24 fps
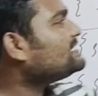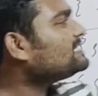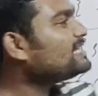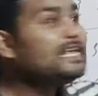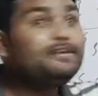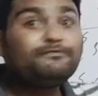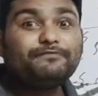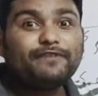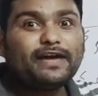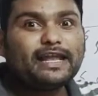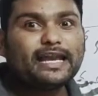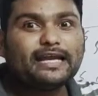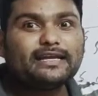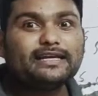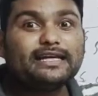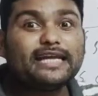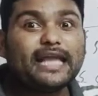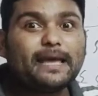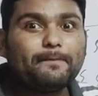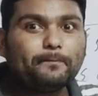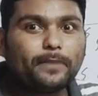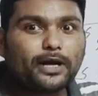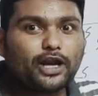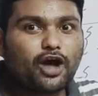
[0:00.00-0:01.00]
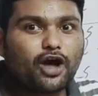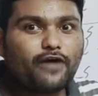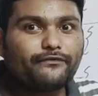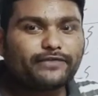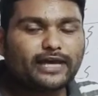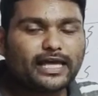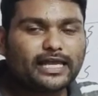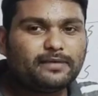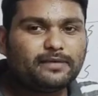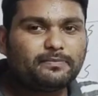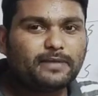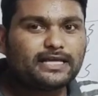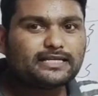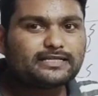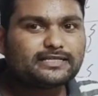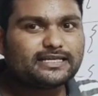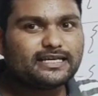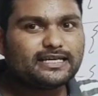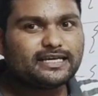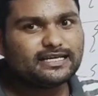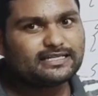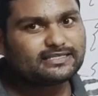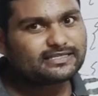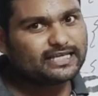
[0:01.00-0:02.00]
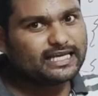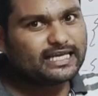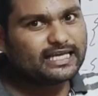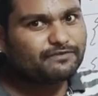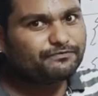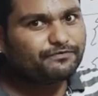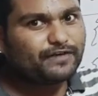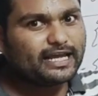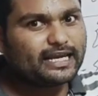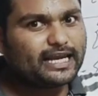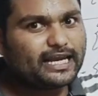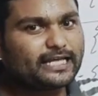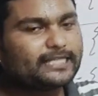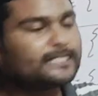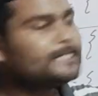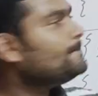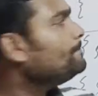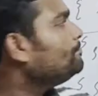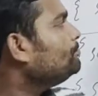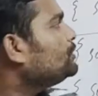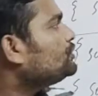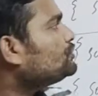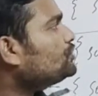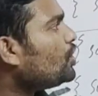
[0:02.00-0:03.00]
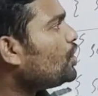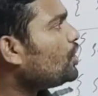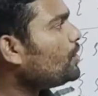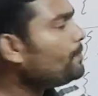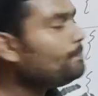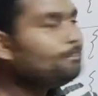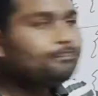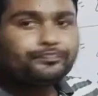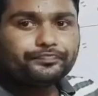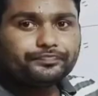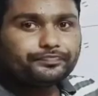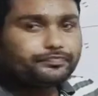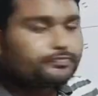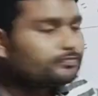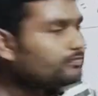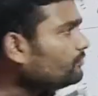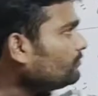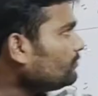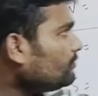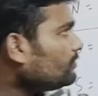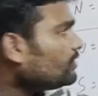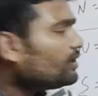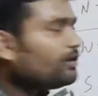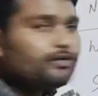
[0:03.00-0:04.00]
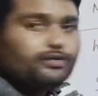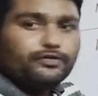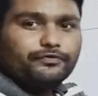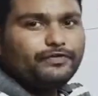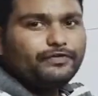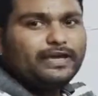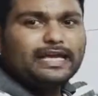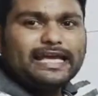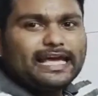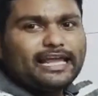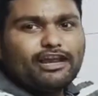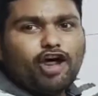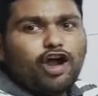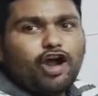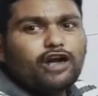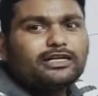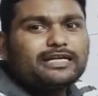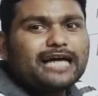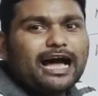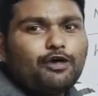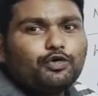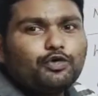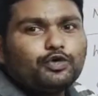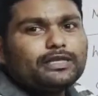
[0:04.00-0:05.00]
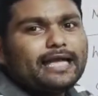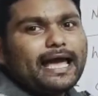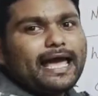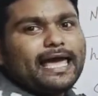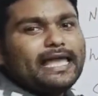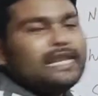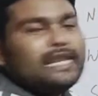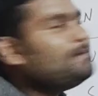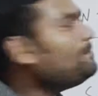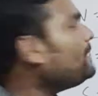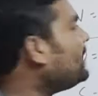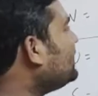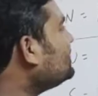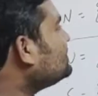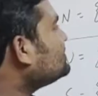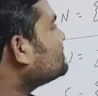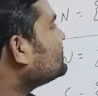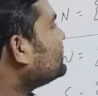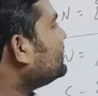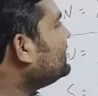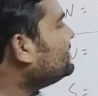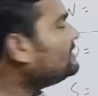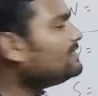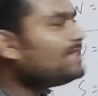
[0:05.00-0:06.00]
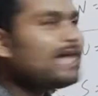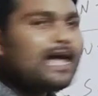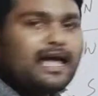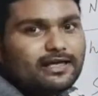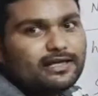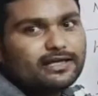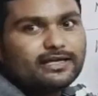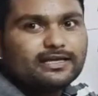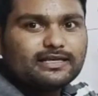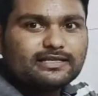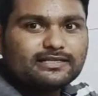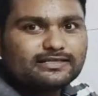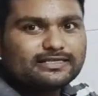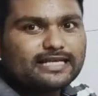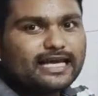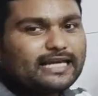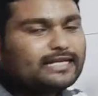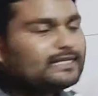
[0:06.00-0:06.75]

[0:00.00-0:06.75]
infinite. Number of elements is infinite. So we cannot count the elements in the set